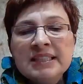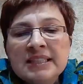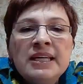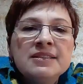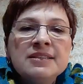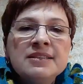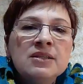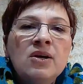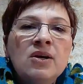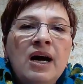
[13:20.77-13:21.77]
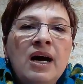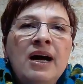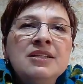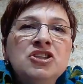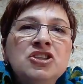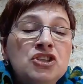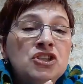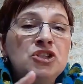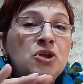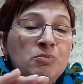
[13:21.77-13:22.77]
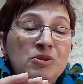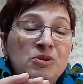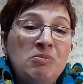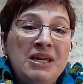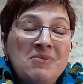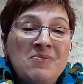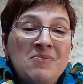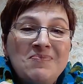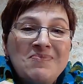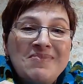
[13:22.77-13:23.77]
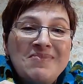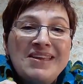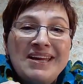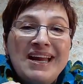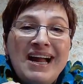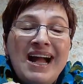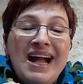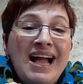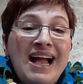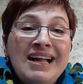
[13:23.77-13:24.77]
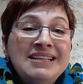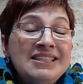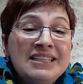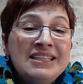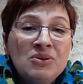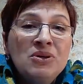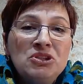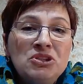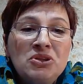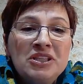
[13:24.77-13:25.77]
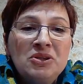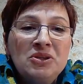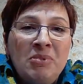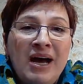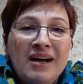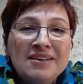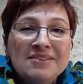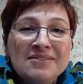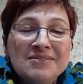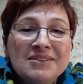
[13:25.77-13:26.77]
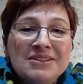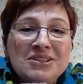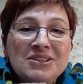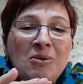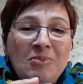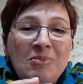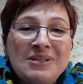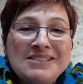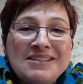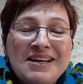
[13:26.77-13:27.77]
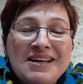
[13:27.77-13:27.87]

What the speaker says: years ago, and she stopped me and said, "You're going to kill your bag. Stop it.